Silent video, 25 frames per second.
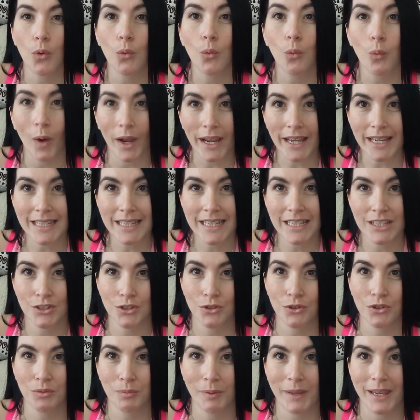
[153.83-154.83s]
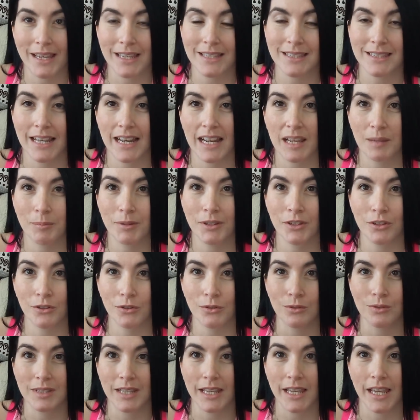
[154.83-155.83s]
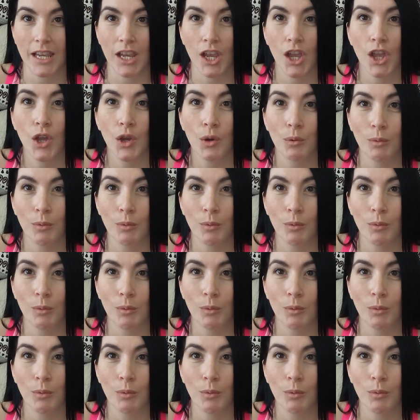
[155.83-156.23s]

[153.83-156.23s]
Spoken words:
whitening toothpaste that I had been using